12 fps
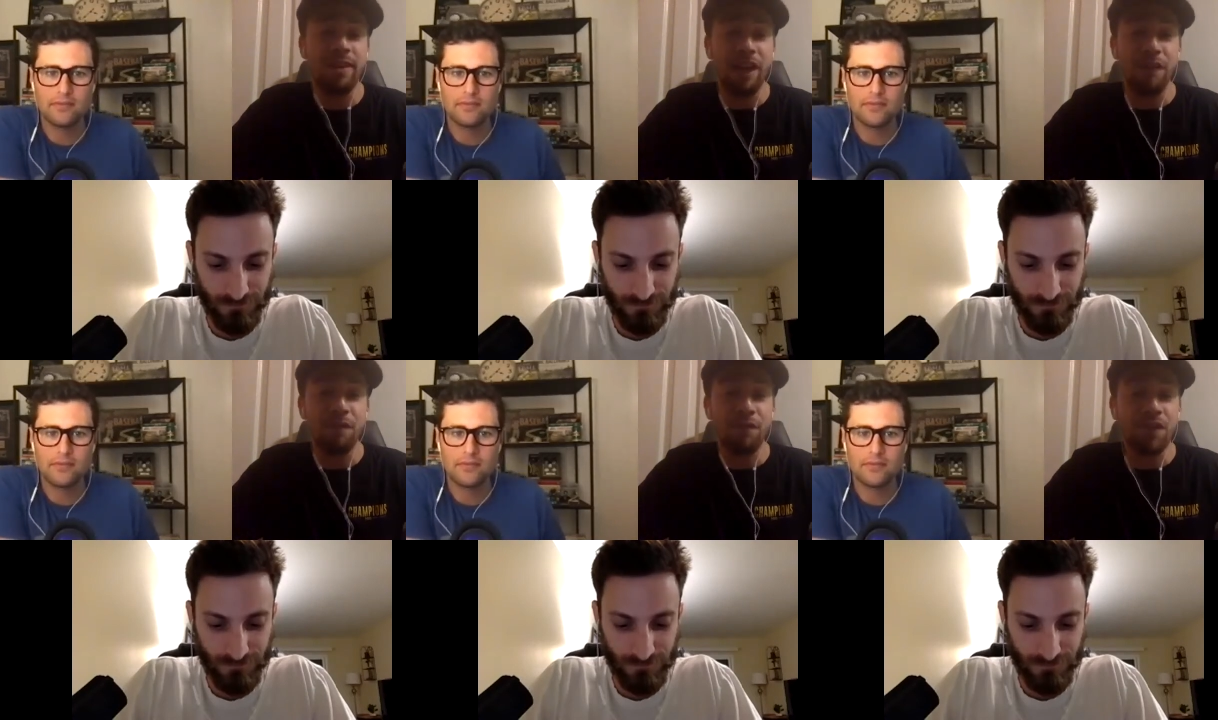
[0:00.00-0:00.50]

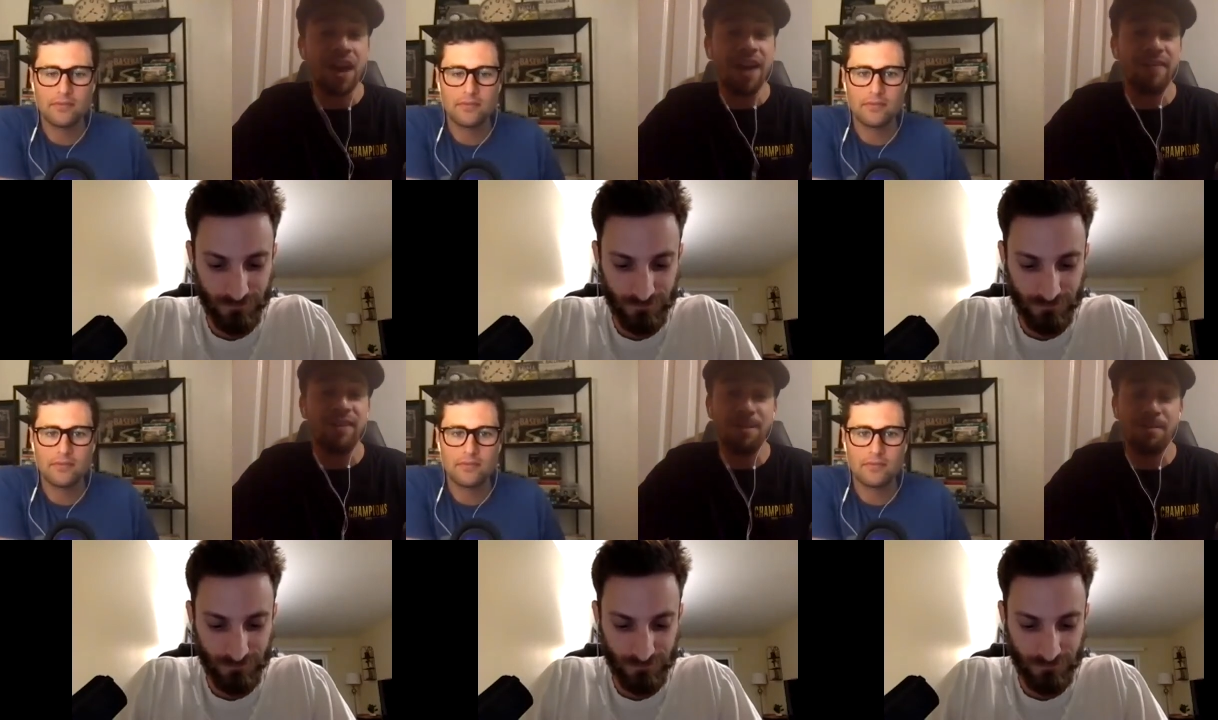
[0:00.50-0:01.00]
Speaker 1: game
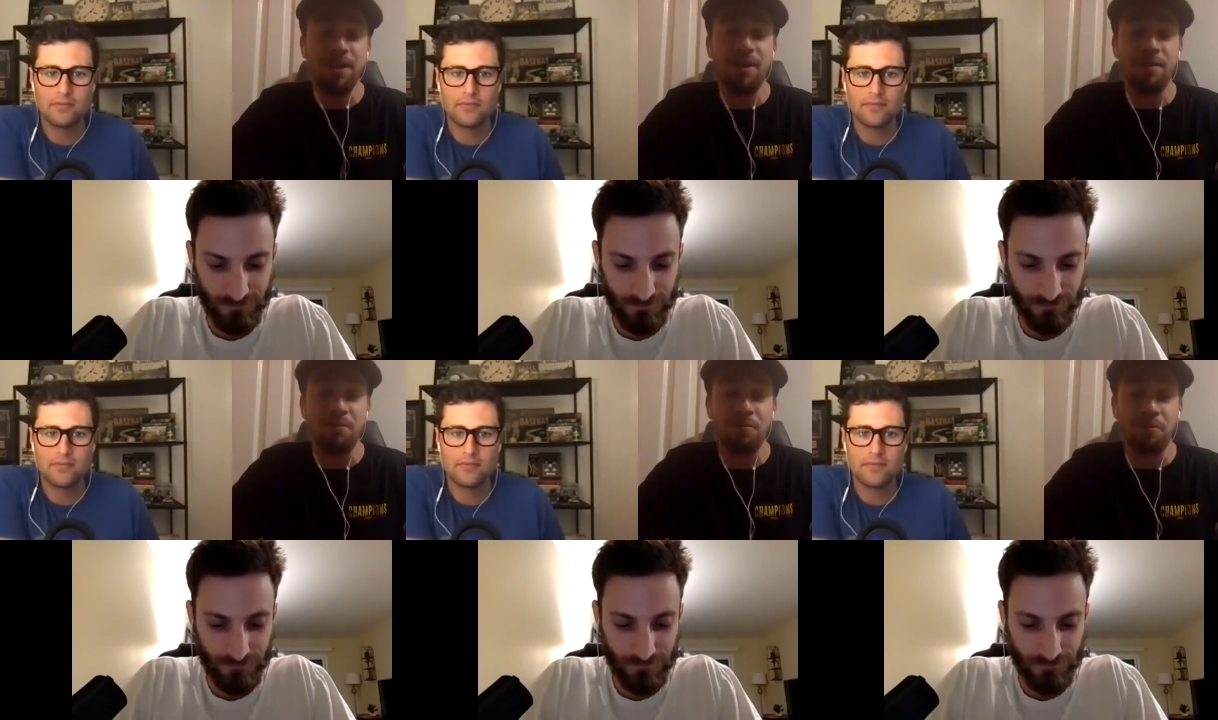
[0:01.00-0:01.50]
fives can
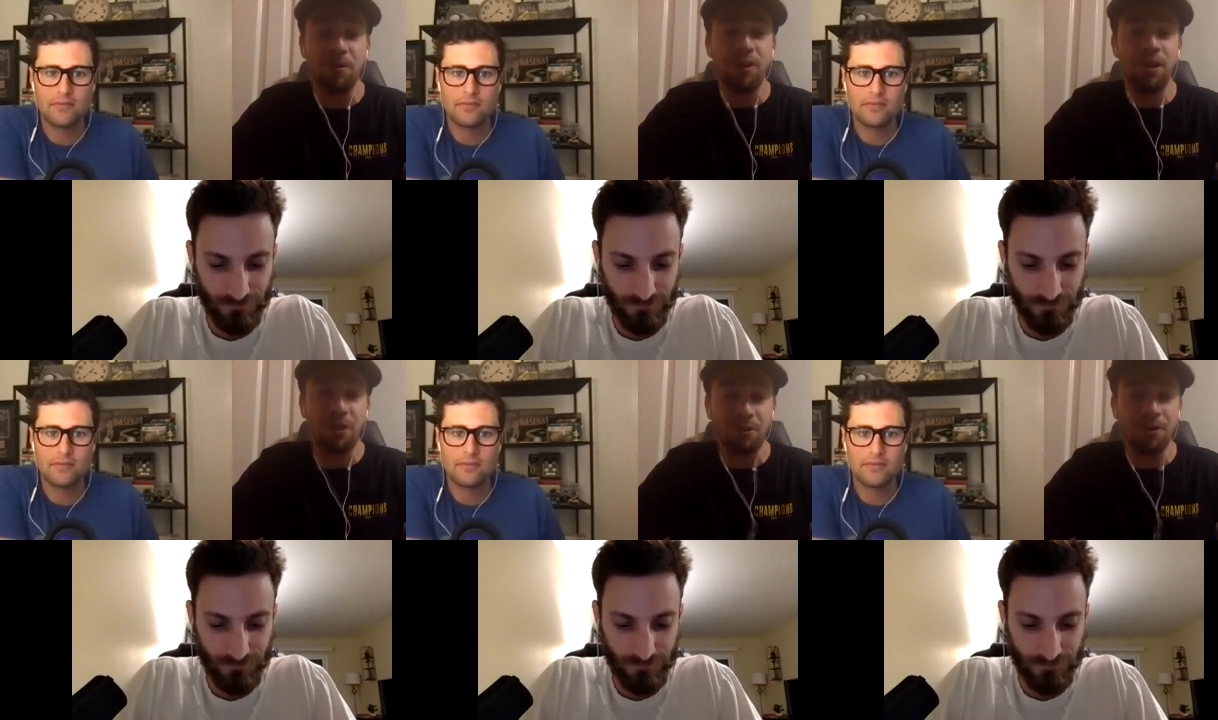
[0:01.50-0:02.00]
be
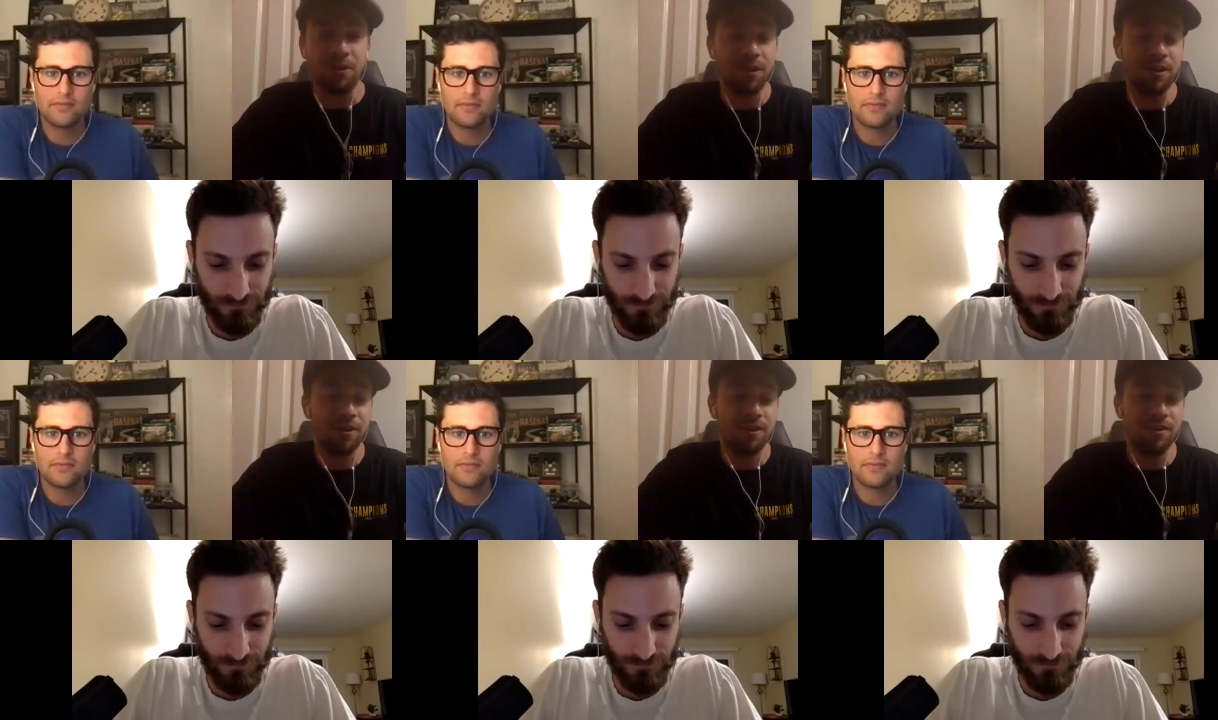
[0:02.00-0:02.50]
really thrilling.